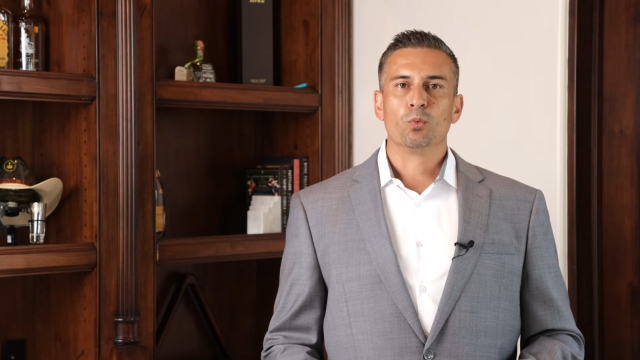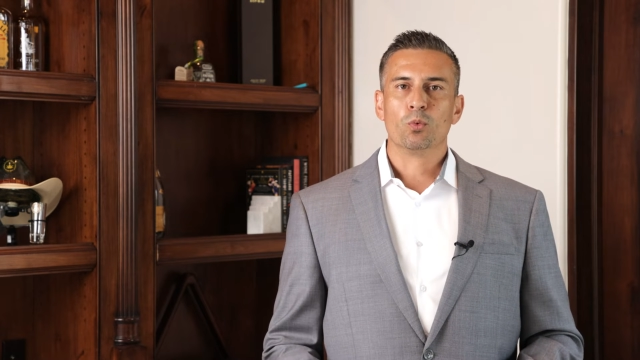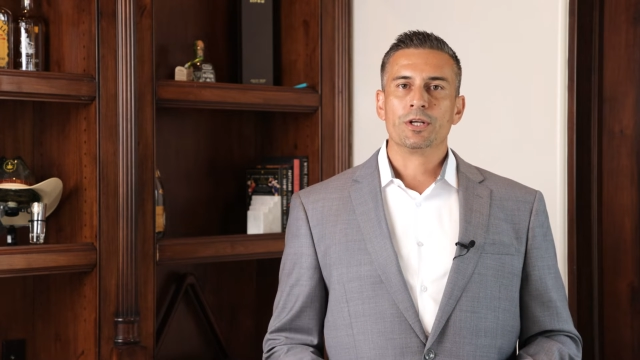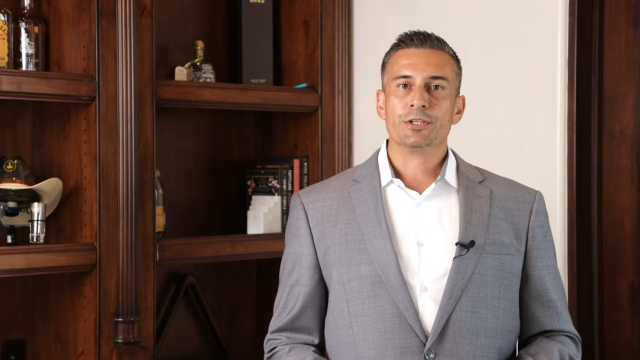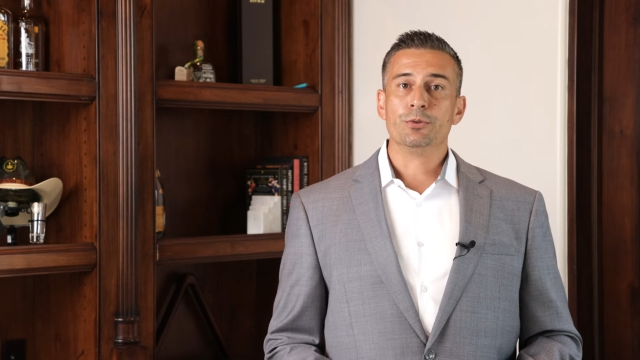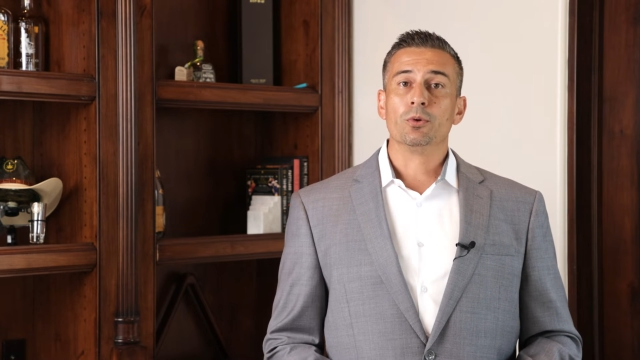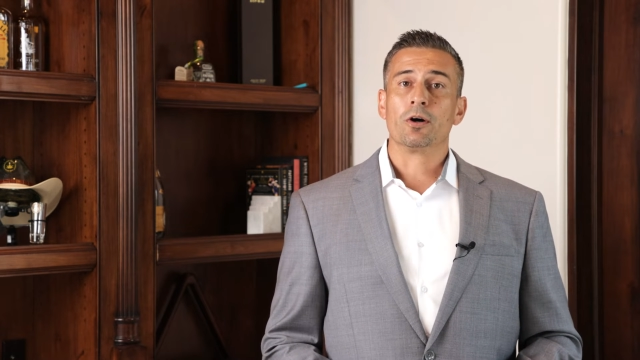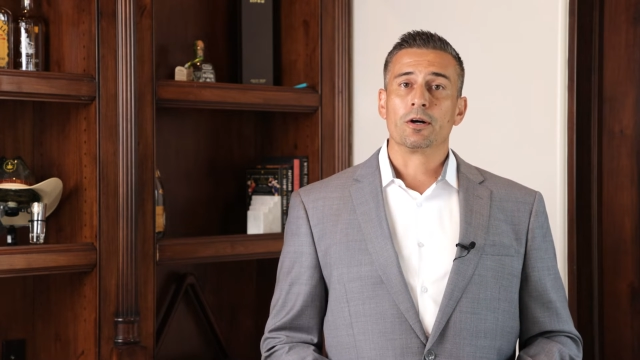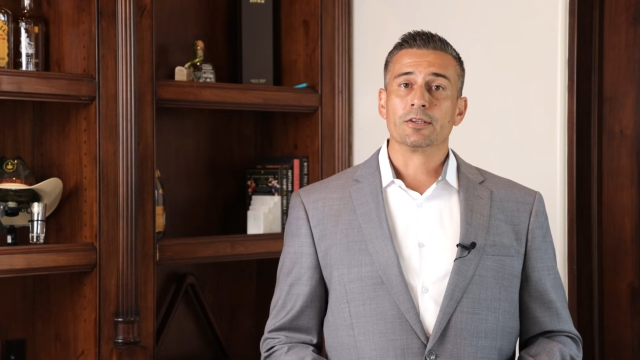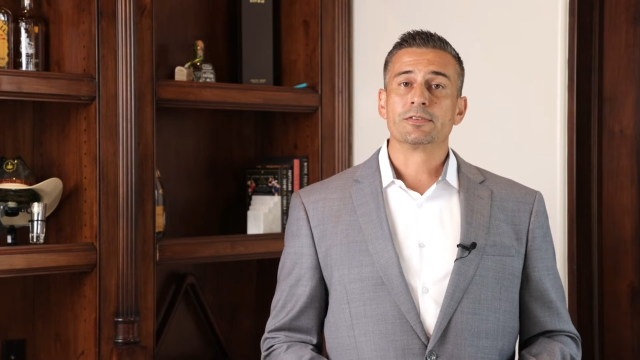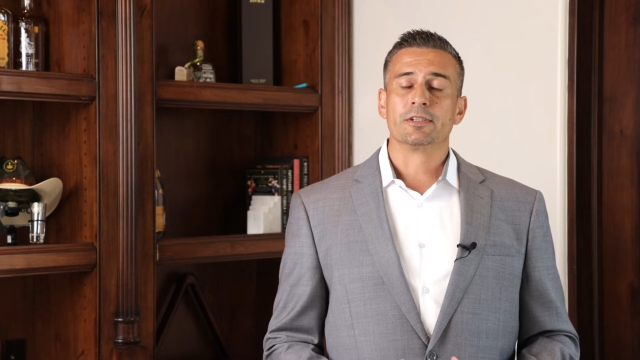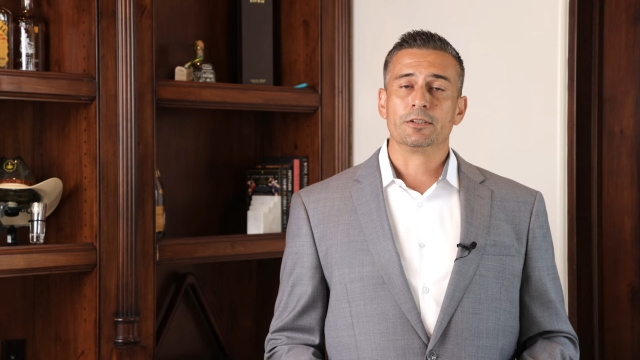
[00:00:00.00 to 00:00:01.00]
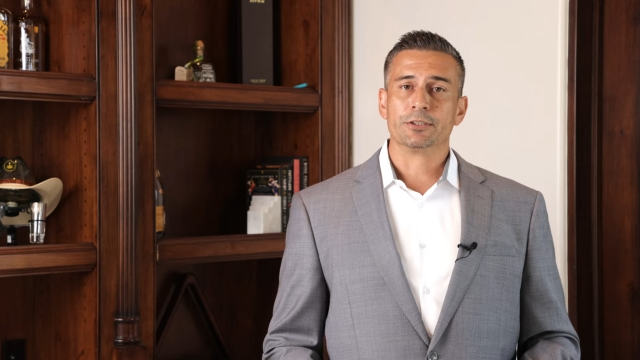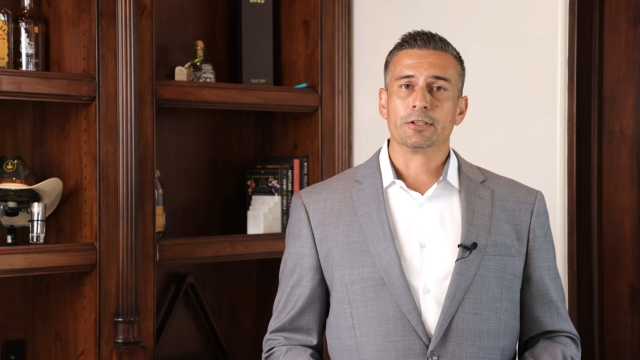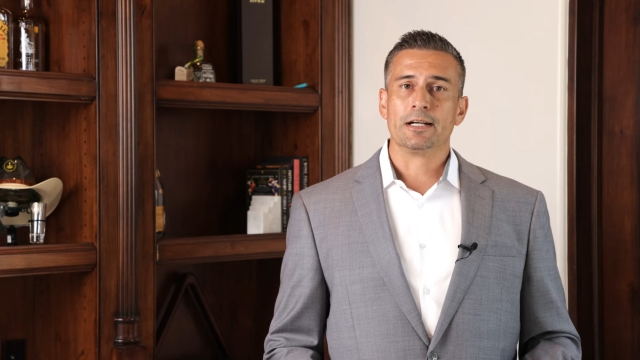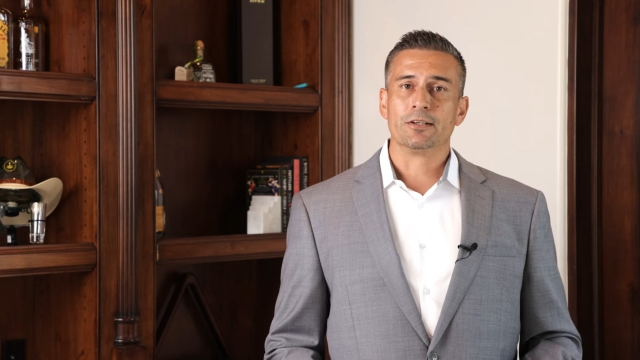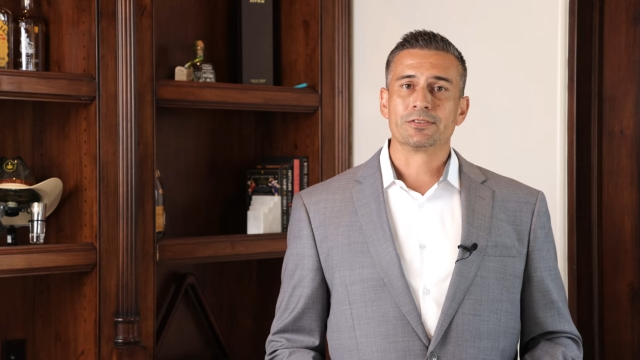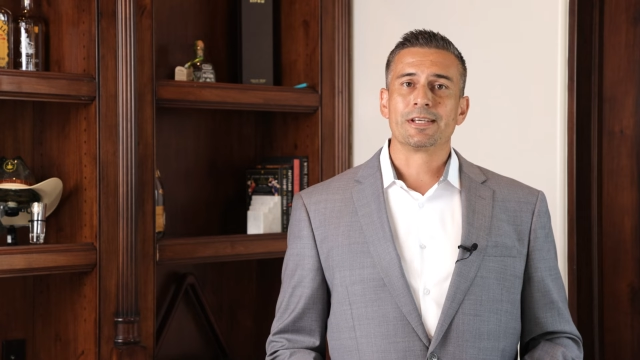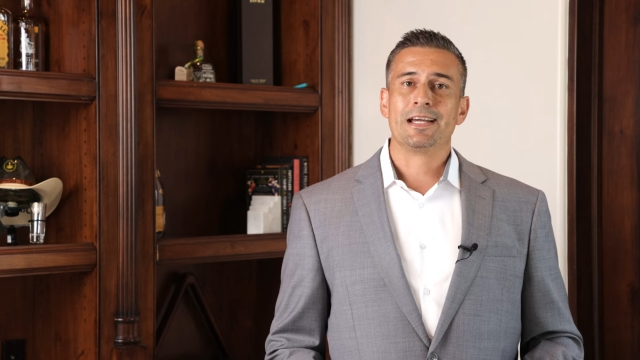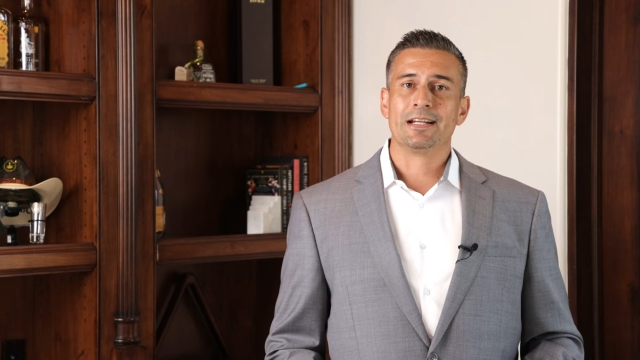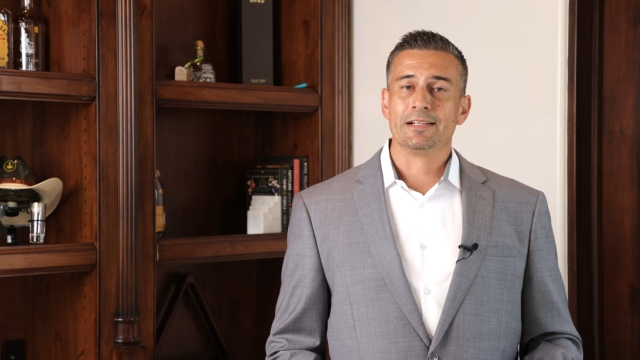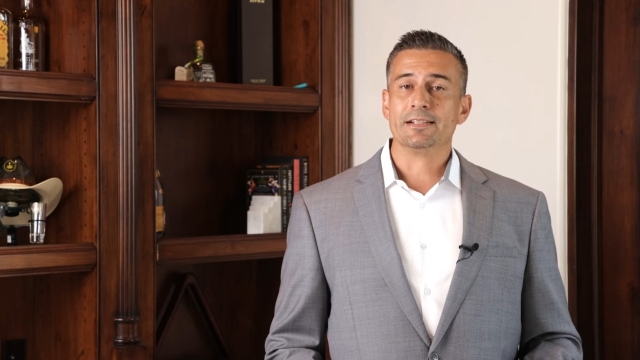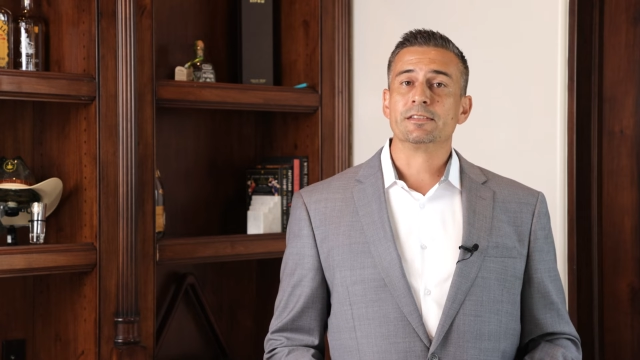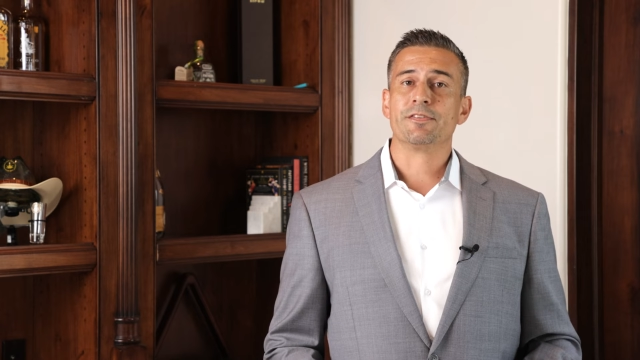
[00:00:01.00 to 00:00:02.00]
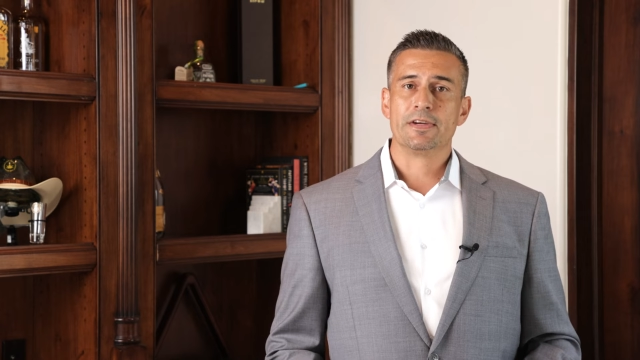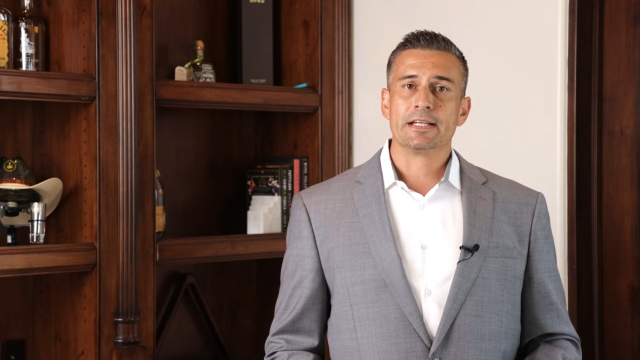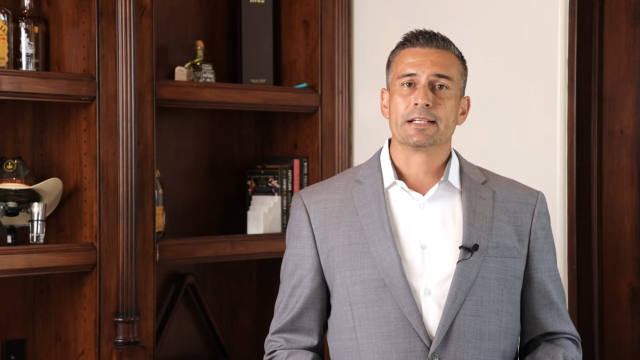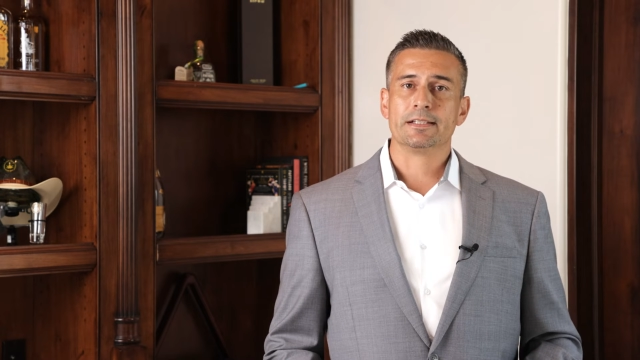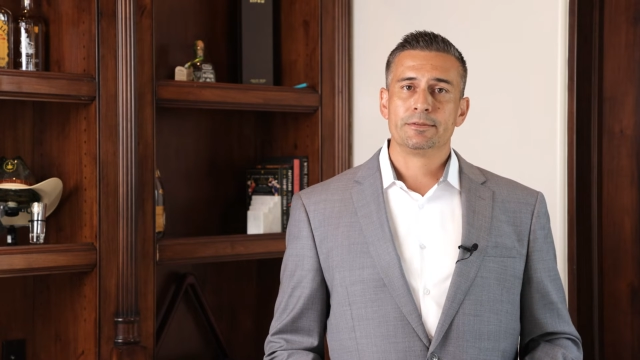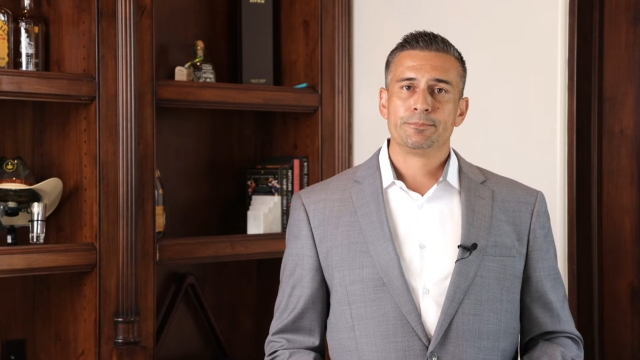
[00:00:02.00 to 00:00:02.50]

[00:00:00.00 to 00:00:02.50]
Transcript: when you are selling your house and it is vacant.